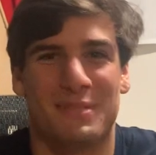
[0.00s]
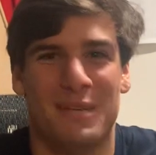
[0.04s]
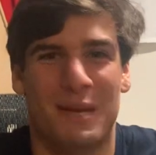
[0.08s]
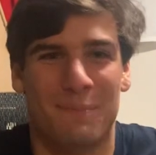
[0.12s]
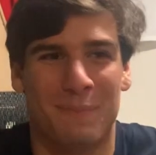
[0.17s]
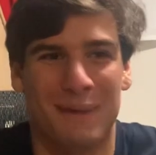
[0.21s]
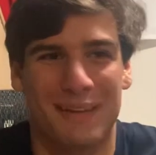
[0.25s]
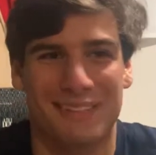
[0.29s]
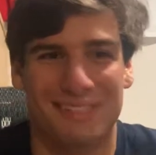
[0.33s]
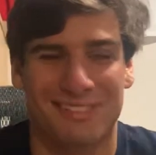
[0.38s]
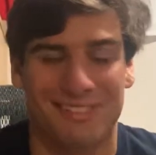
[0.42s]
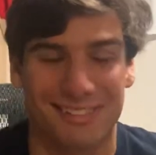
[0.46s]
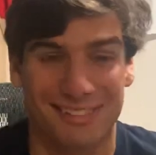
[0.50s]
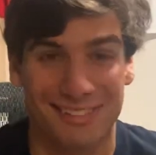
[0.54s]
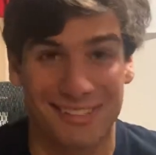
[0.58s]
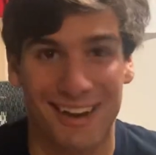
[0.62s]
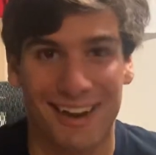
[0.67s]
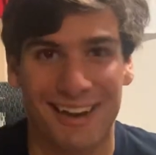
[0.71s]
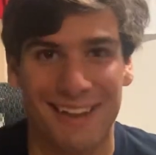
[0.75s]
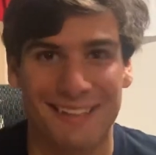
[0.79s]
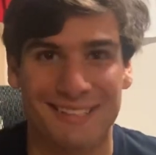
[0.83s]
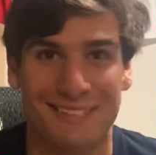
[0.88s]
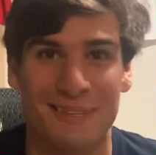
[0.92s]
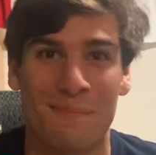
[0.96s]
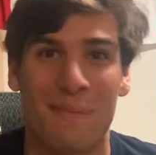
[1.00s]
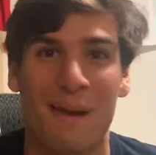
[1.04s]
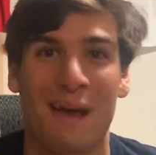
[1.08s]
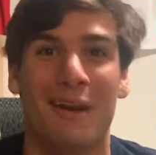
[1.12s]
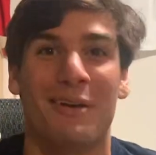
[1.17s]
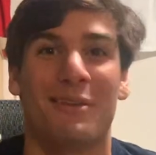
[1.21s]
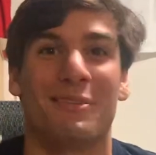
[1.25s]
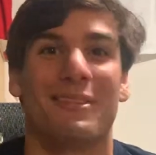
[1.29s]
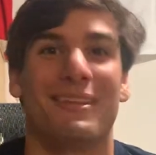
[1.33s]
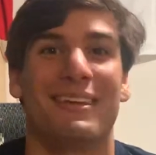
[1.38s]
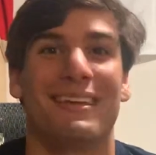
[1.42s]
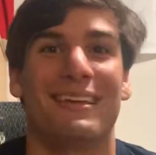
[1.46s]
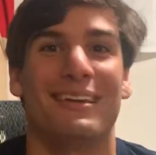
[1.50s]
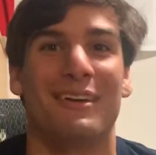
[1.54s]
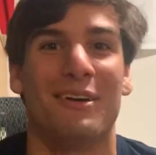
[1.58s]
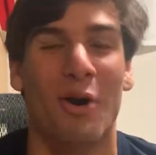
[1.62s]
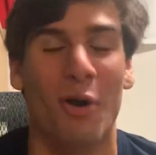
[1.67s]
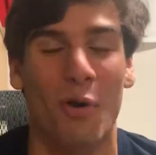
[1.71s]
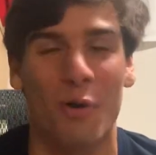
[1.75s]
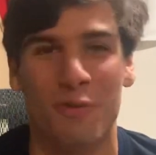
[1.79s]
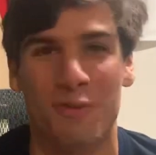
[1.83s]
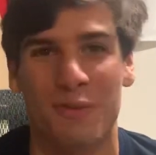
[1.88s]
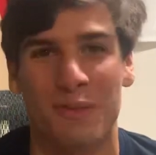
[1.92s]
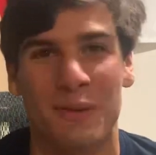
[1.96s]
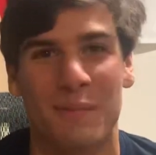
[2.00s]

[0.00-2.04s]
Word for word: up and skies the penalty over